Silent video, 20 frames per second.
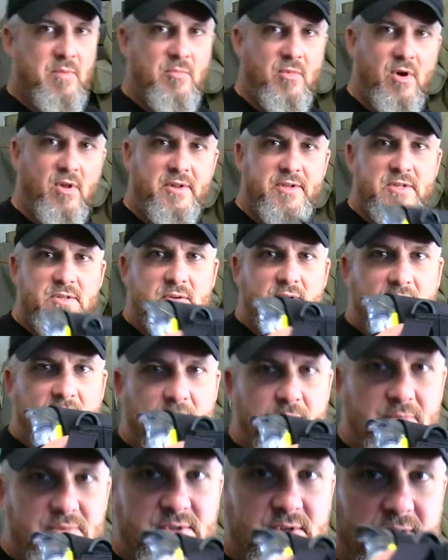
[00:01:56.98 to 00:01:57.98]
a MOLLE
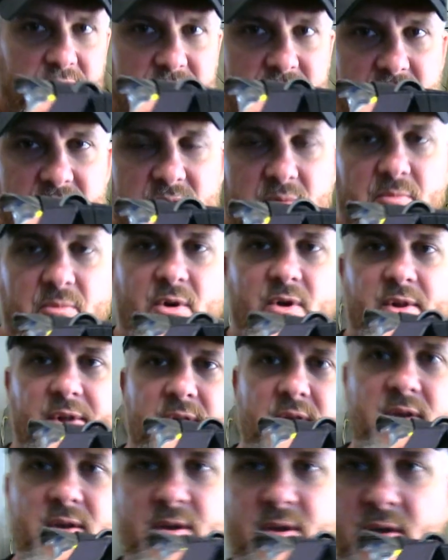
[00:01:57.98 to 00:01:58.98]
strap. So this is a
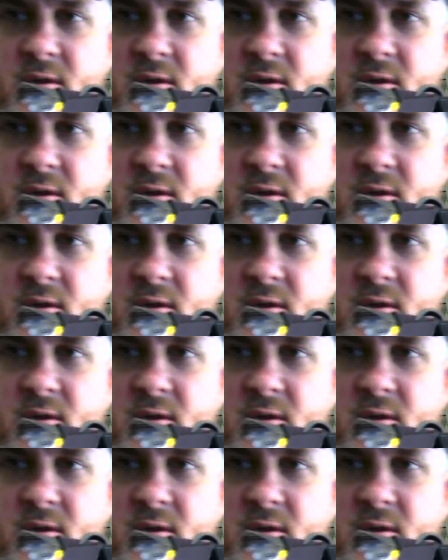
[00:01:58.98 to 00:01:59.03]
MOLLE